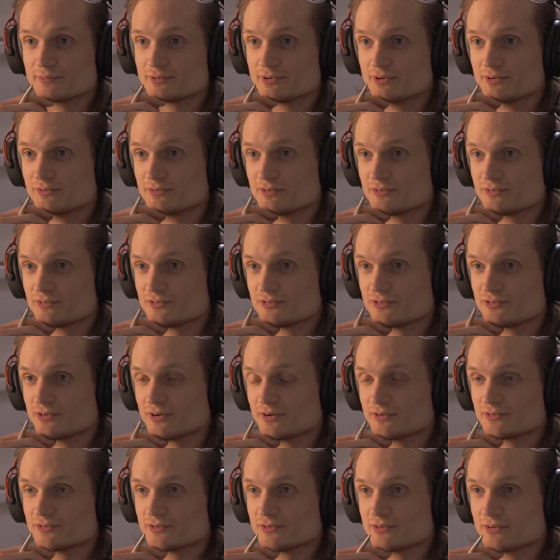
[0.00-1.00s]
because it's
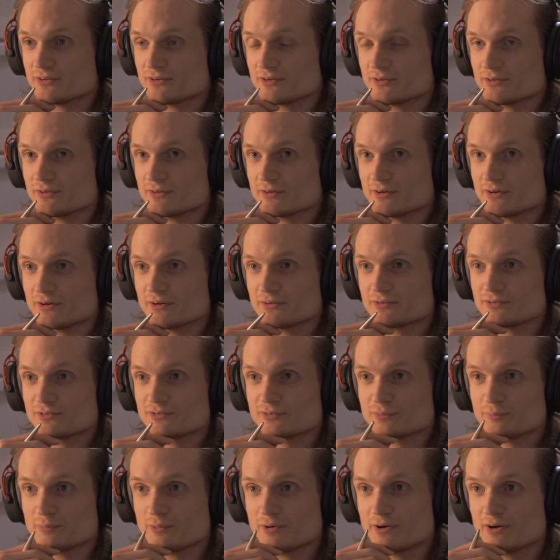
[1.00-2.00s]
such a
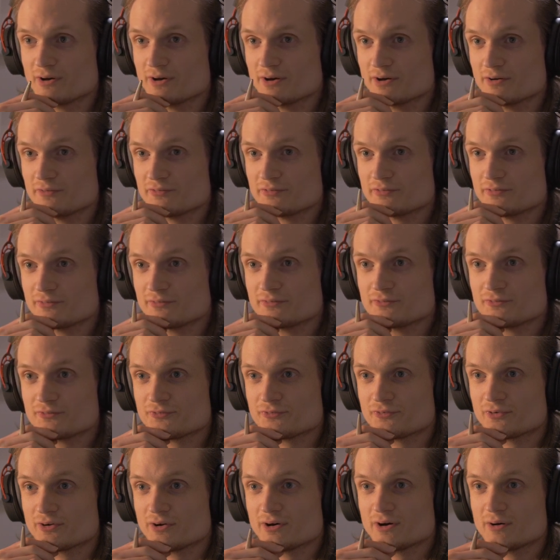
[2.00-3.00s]
swerve
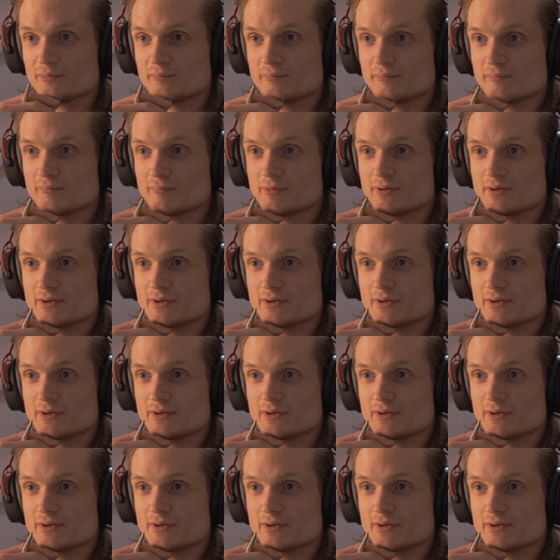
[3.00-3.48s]
from